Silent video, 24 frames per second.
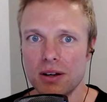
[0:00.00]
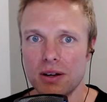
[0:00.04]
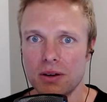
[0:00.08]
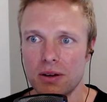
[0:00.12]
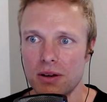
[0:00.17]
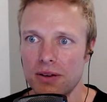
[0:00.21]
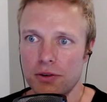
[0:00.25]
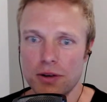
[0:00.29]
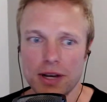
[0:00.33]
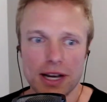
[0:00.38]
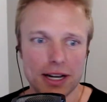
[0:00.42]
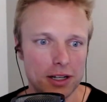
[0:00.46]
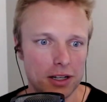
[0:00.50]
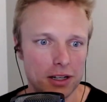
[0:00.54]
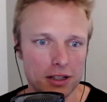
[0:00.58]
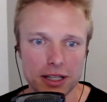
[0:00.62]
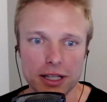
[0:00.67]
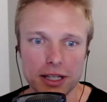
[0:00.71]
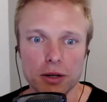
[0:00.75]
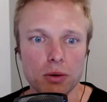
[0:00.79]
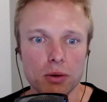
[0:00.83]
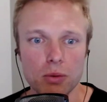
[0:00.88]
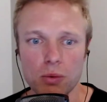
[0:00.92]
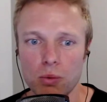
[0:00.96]
If you had
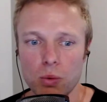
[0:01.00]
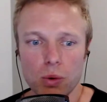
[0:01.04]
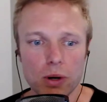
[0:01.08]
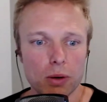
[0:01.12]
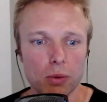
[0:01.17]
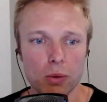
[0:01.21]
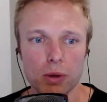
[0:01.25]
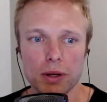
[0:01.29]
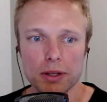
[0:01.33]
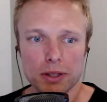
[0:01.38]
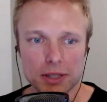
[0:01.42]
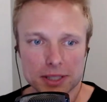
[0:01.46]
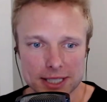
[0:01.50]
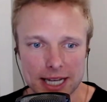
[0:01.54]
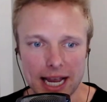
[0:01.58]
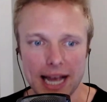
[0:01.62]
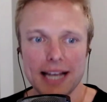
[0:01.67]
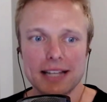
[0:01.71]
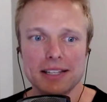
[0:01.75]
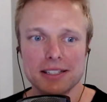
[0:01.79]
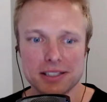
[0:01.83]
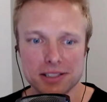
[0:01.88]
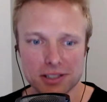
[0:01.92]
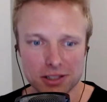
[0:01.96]
like, what
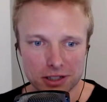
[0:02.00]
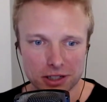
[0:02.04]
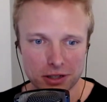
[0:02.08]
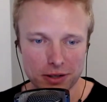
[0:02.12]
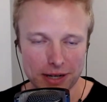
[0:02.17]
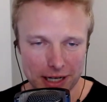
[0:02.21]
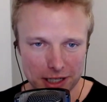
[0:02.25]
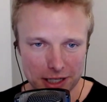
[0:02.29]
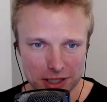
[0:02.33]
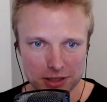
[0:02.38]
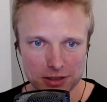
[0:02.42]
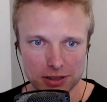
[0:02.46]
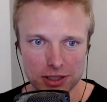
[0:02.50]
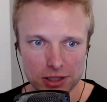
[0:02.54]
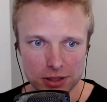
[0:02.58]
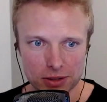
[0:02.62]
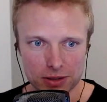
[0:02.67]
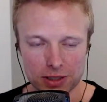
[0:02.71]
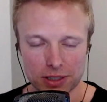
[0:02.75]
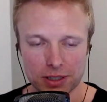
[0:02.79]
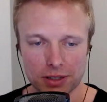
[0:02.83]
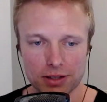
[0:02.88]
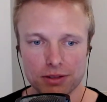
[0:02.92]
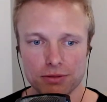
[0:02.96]
tasks are you actually
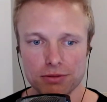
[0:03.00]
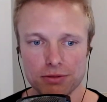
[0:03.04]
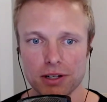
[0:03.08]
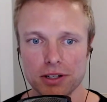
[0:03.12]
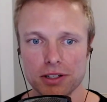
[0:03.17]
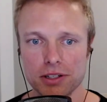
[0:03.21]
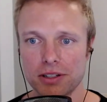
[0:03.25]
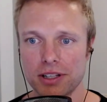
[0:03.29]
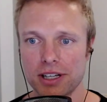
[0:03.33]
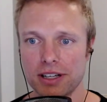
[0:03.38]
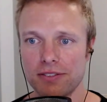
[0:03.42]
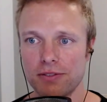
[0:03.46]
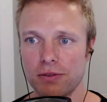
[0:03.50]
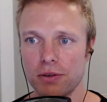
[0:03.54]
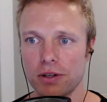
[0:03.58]
doing throughout your life